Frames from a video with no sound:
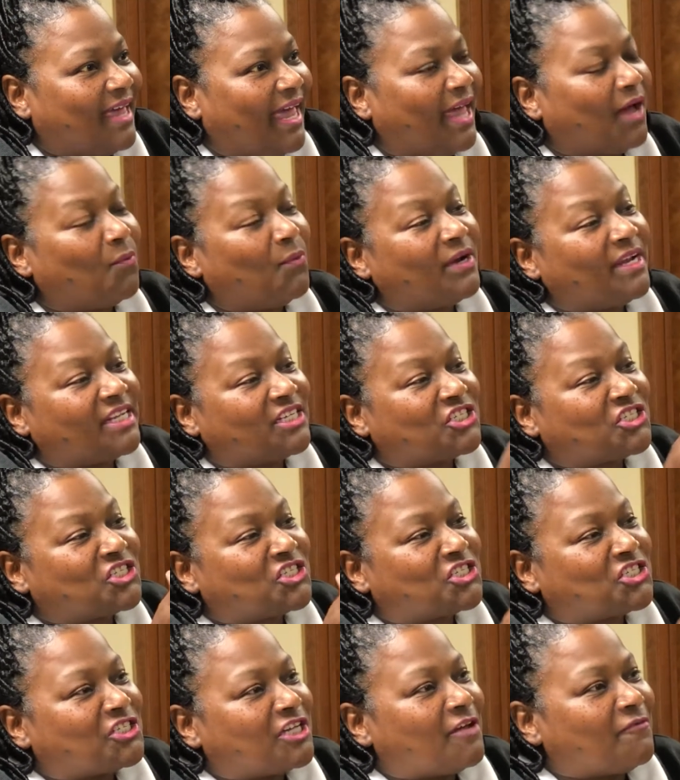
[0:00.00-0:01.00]
And when it
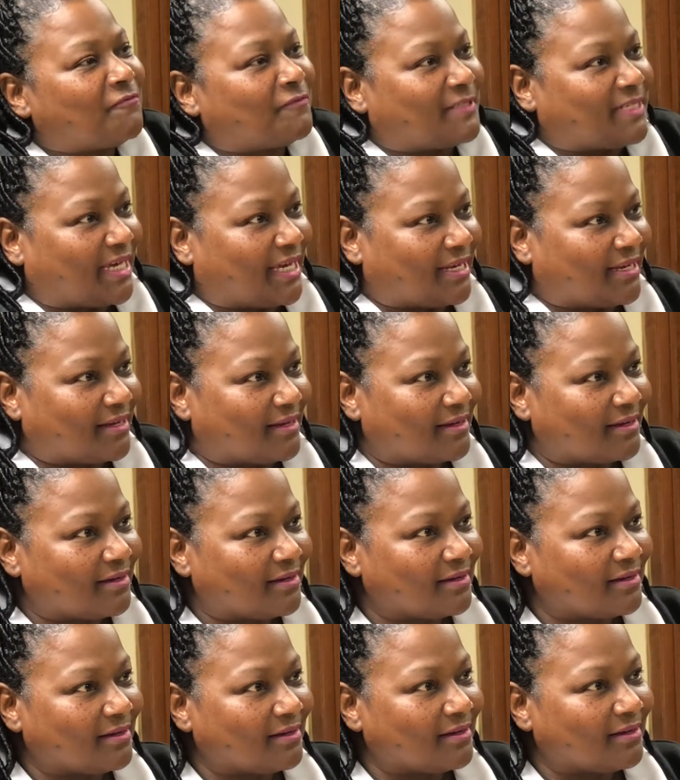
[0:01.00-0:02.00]
shifted,
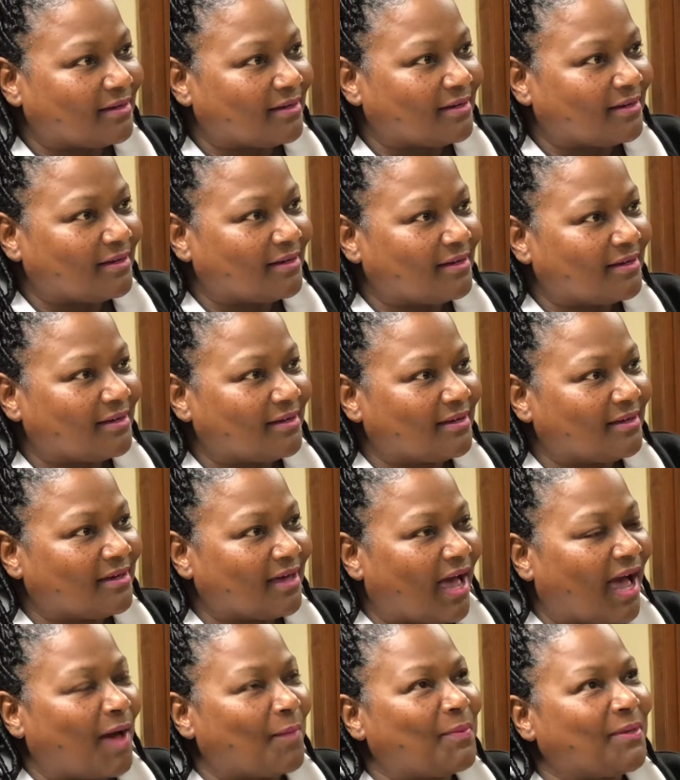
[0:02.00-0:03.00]

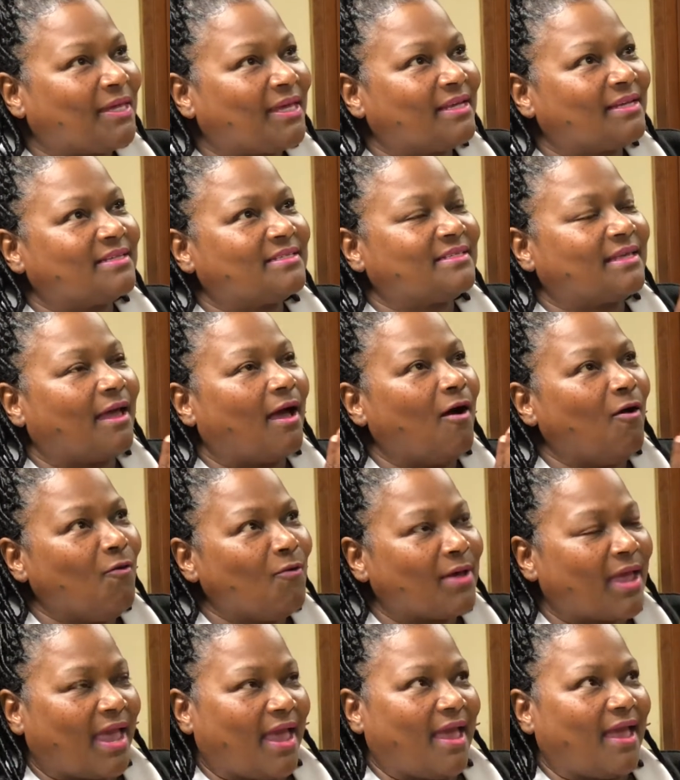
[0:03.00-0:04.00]
I began to say,
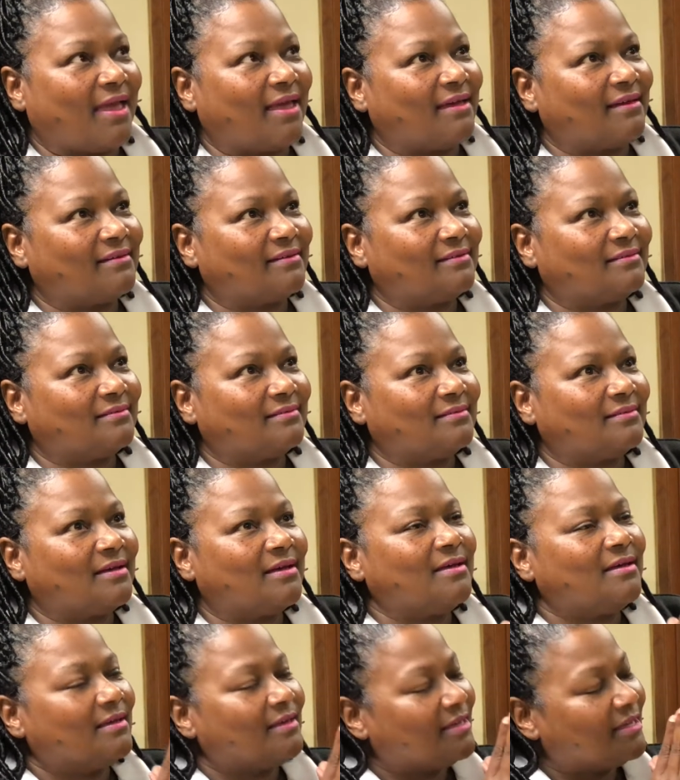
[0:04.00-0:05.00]
okay,
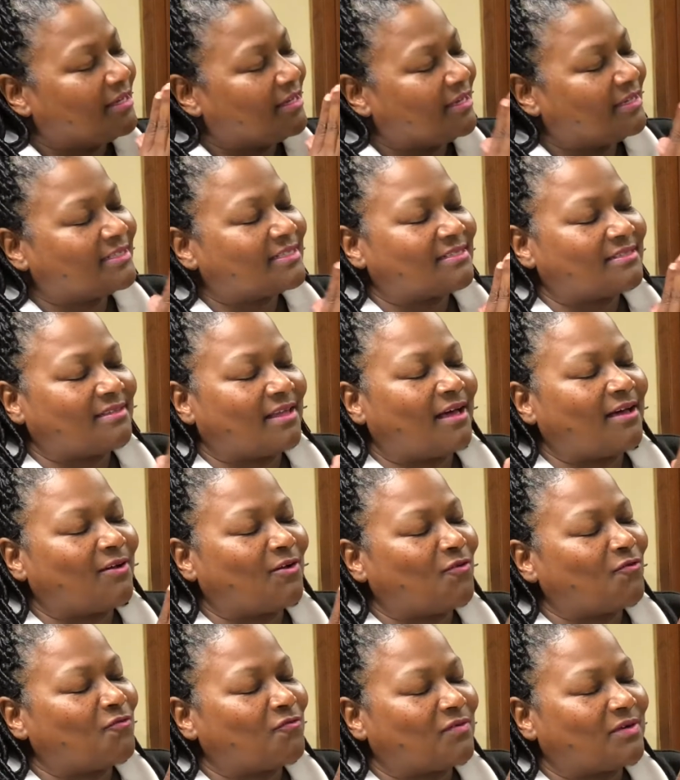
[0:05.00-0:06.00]
it's not
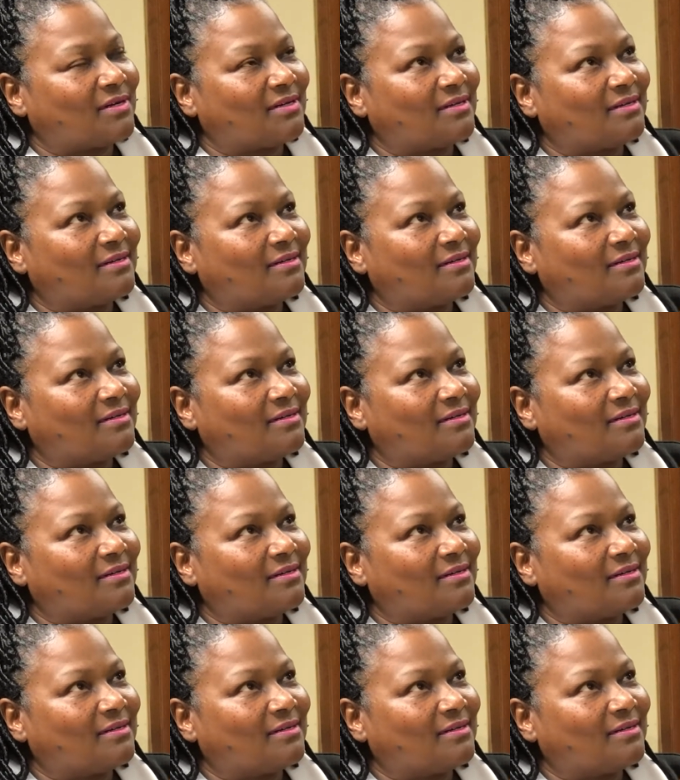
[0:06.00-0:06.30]
over.